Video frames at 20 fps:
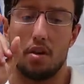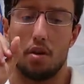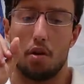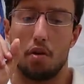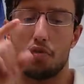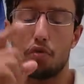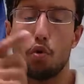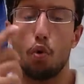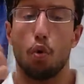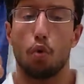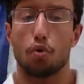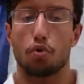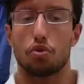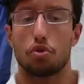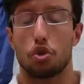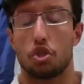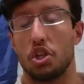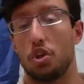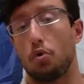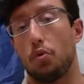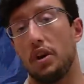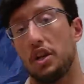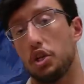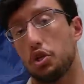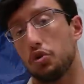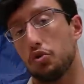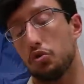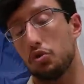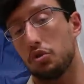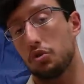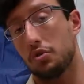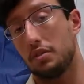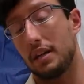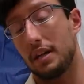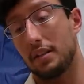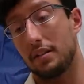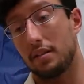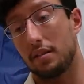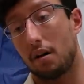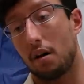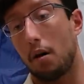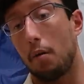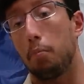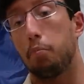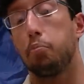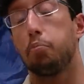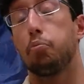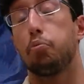Of course, generations that are